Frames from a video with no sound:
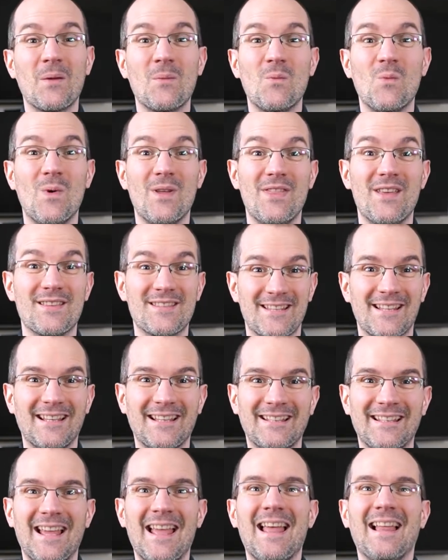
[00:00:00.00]
With that
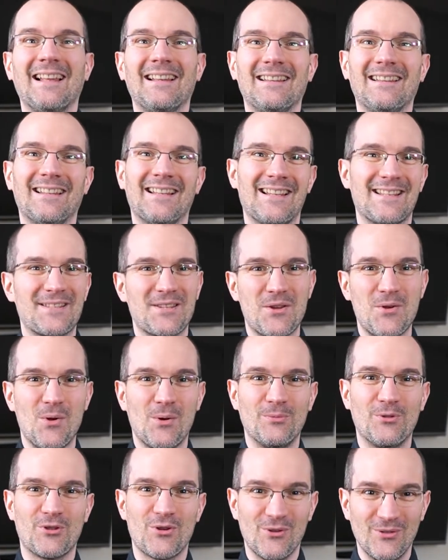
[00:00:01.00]
said, let's cue up
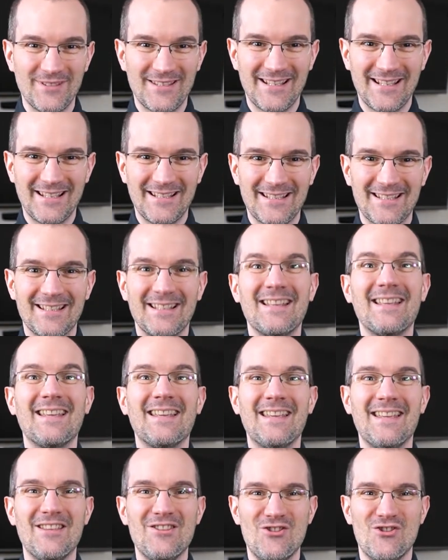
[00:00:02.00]
the content.
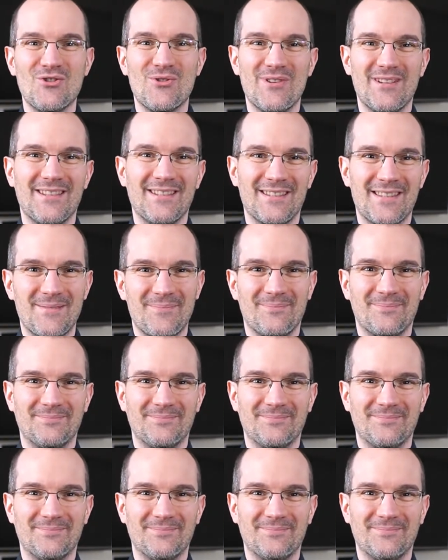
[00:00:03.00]
Enjoy it.